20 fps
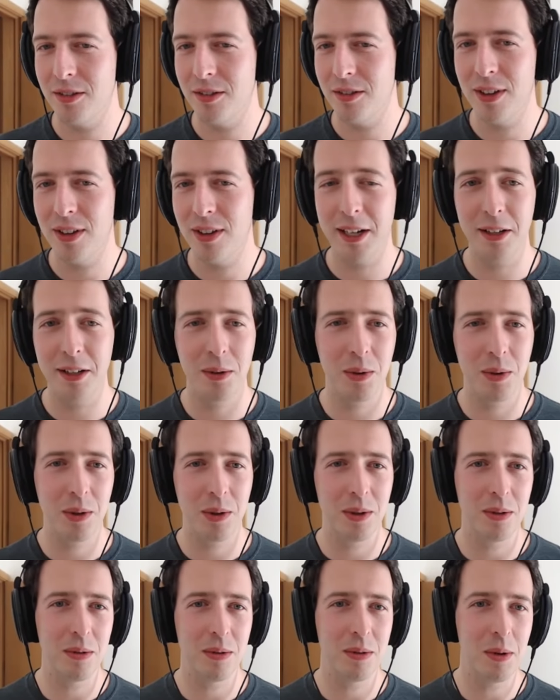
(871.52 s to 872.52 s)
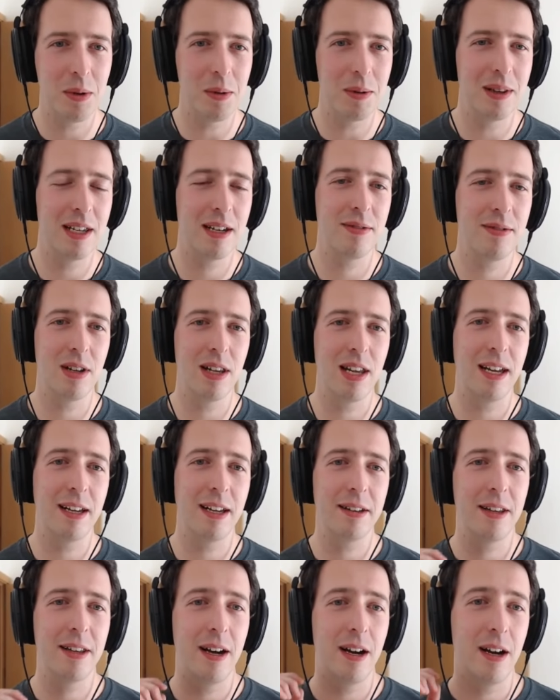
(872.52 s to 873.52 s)
Victor will, will leave a
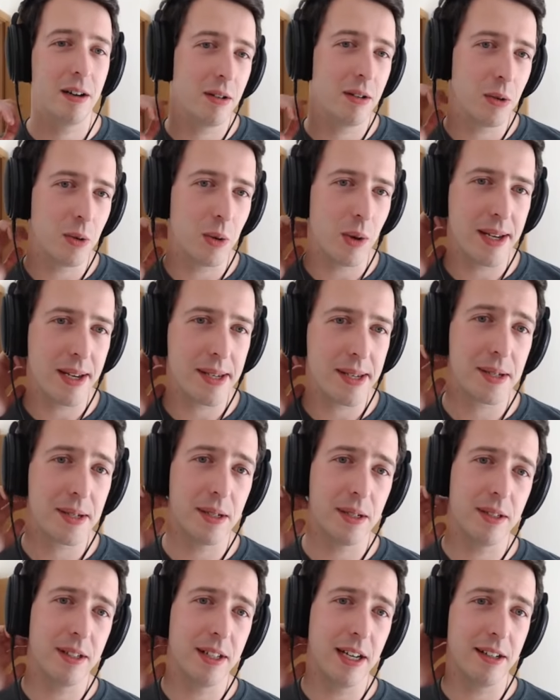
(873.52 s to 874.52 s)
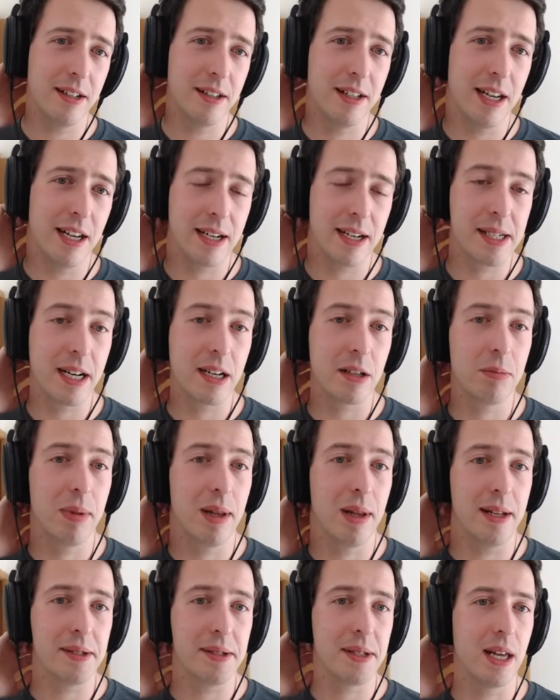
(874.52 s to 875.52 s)
link there who has uh, the, the exact
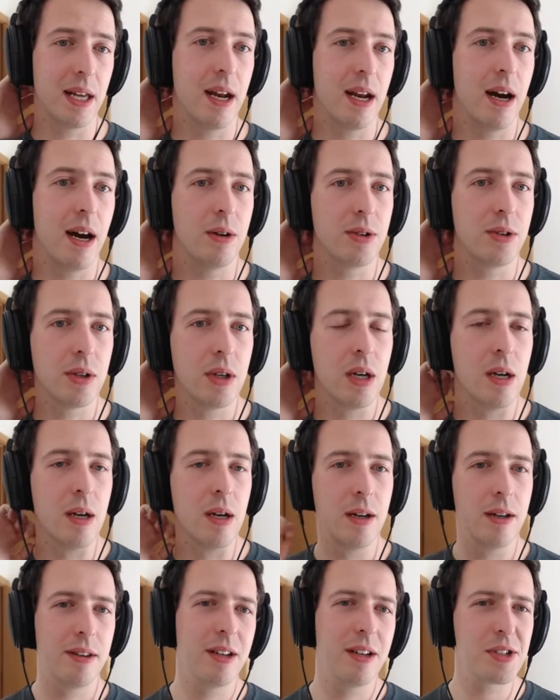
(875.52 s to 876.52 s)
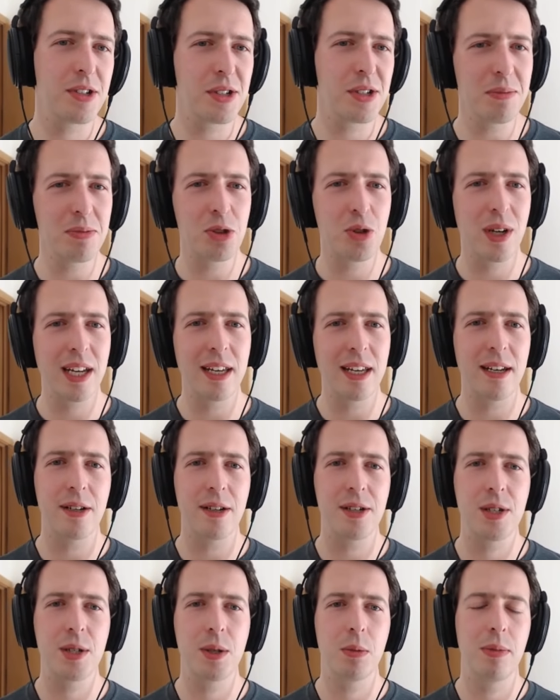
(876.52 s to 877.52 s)
plans laid out. There's some
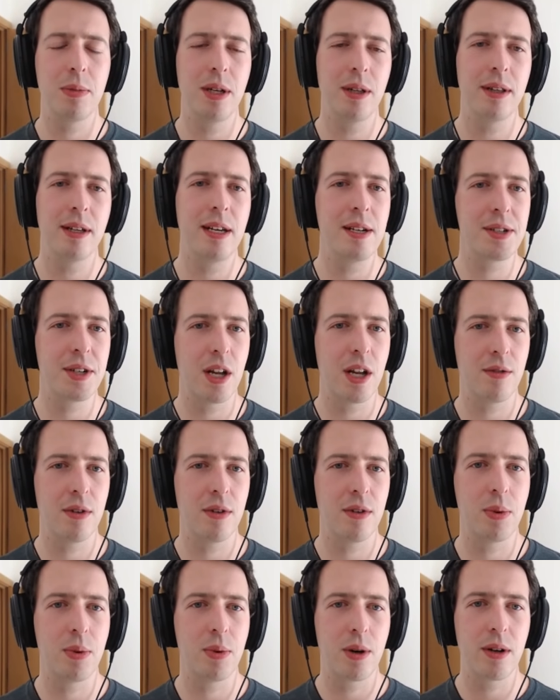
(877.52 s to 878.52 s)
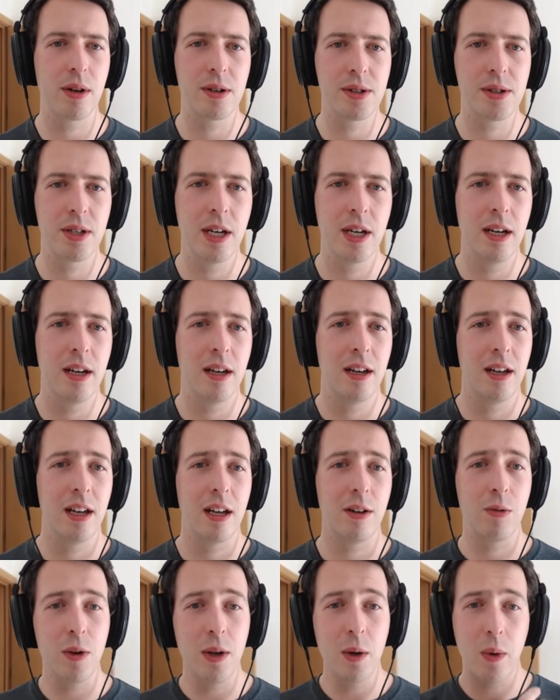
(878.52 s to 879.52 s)
trickiness to building these kind of importers.
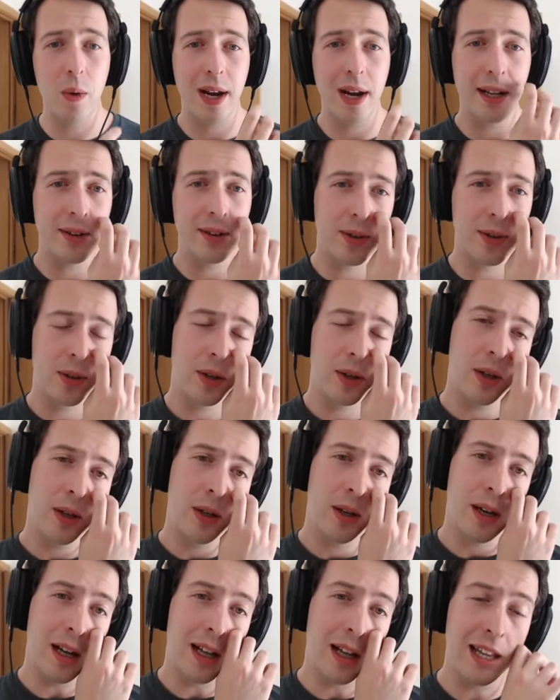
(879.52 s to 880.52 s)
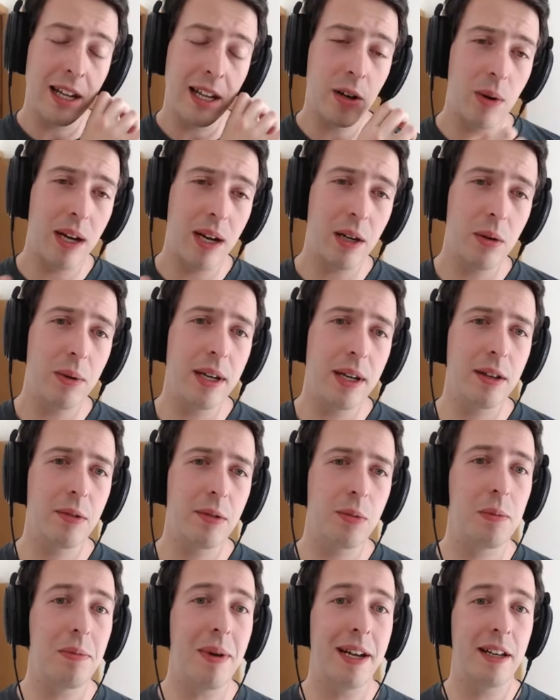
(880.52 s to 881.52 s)
If we wait a little while with it,
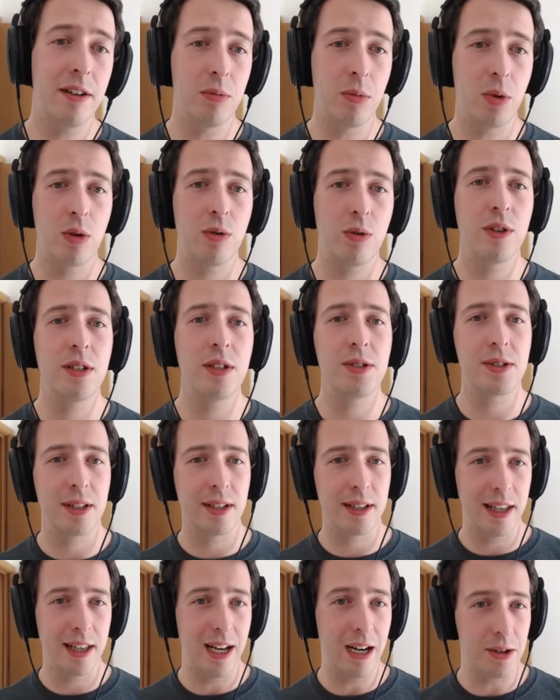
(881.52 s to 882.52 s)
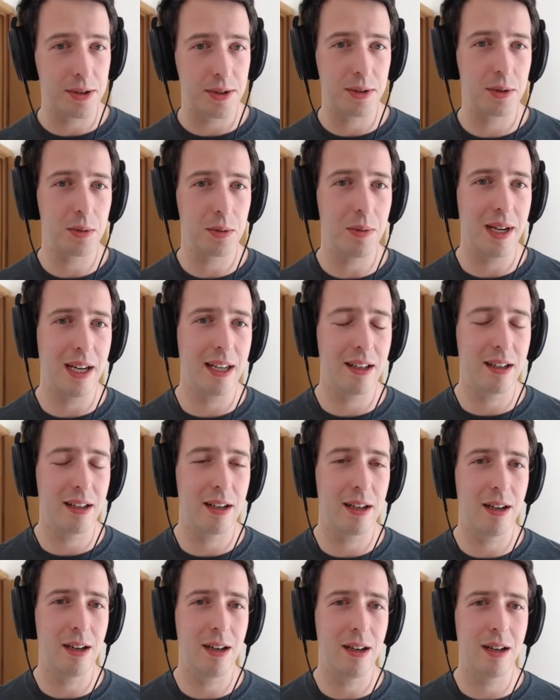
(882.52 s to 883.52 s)
we might have more features that allows to make
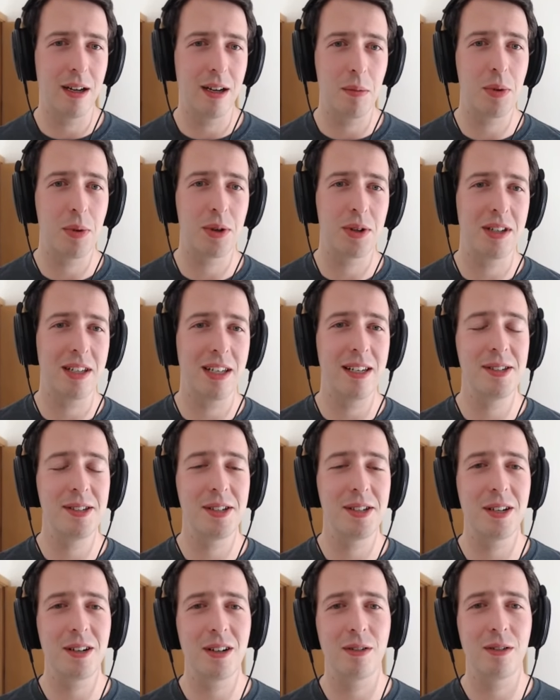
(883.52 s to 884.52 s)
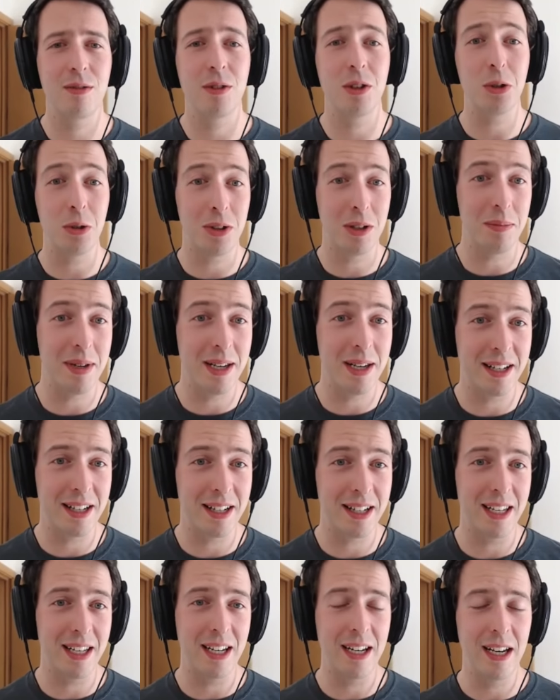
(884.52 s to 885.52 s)
uh, importing easier. If we do it
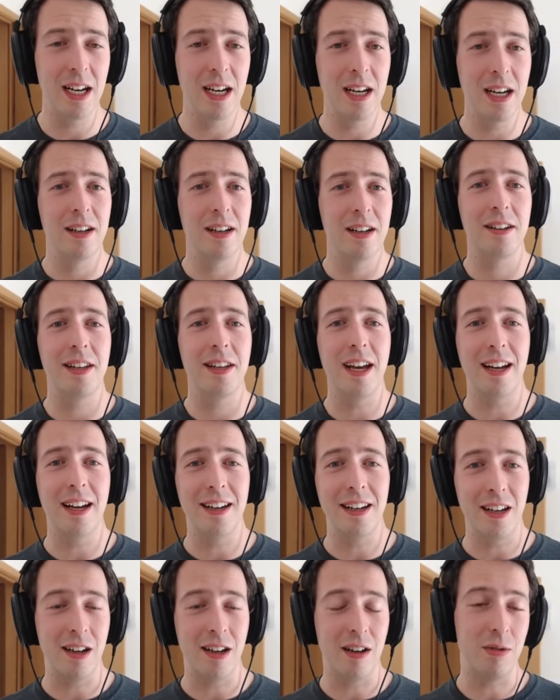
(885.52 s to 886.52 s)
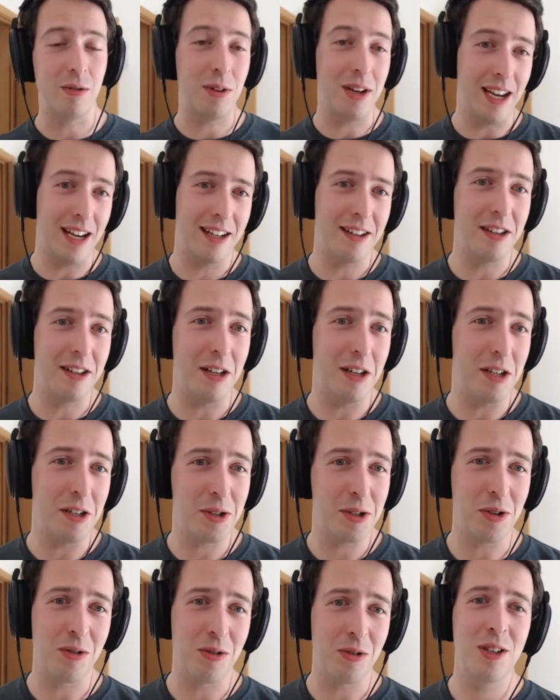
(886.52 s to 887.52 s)
immediately, then if we add
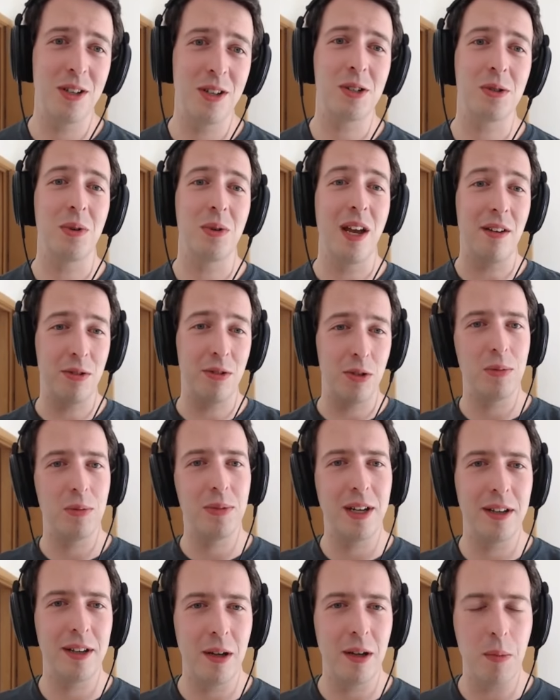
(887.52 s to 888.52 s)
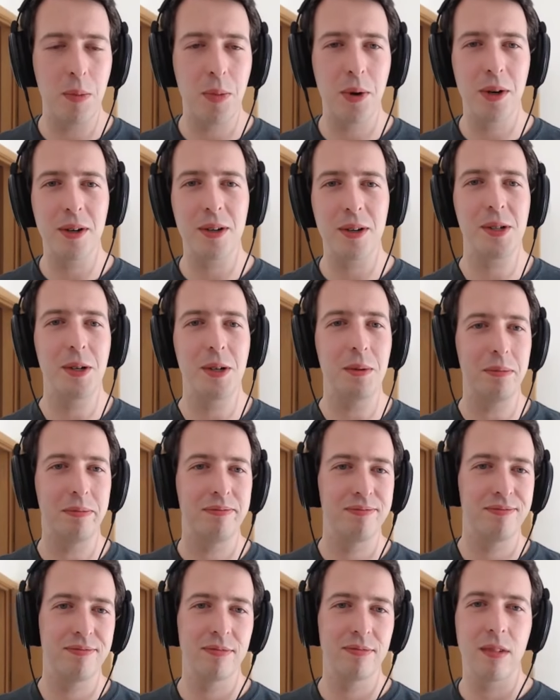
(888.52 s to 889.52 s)
additional features, we have to update the importer.
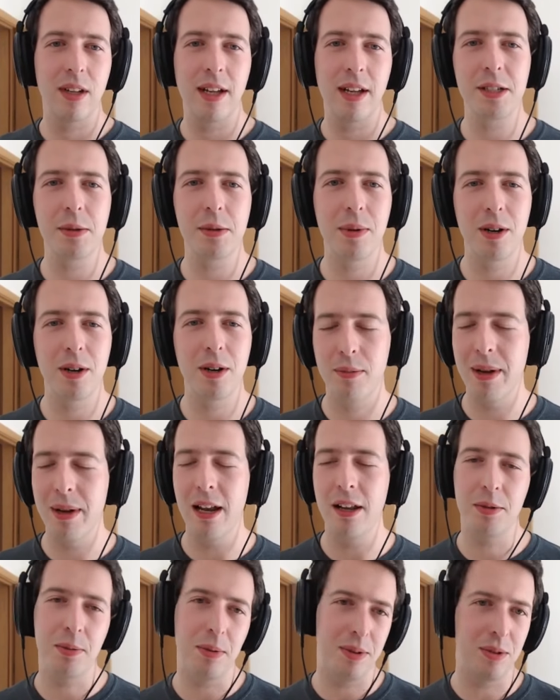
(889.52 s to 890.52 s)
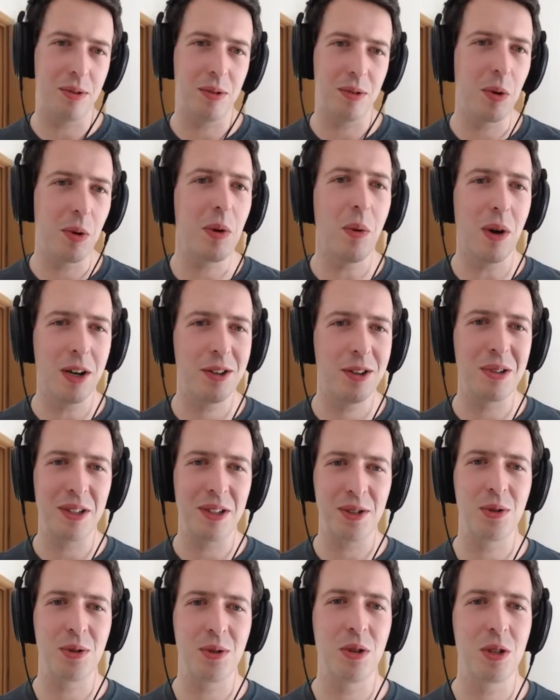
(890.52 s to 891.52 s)
So it's a bit of a balance, but we want to do it
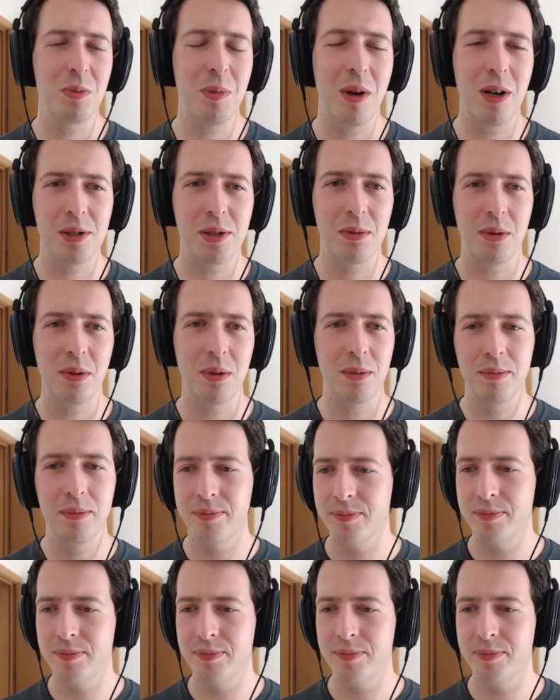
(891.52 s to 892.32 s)
as soon as possible.